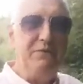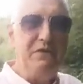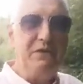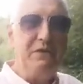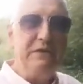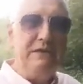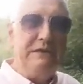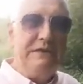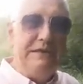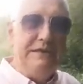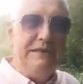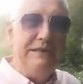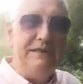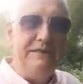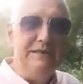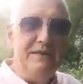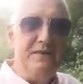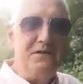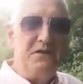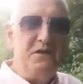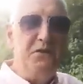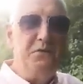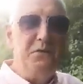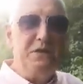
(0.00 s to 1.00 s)
I've got
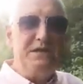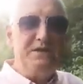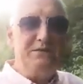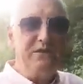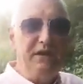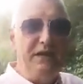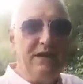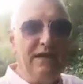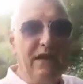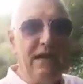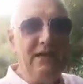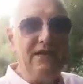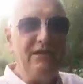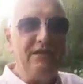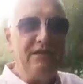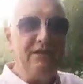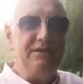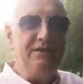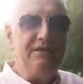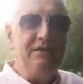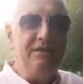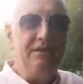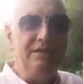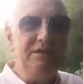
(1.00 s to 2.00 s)
2 weeks
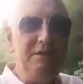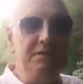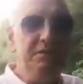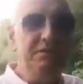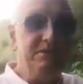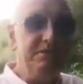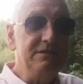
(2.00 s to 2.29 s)
vacation, and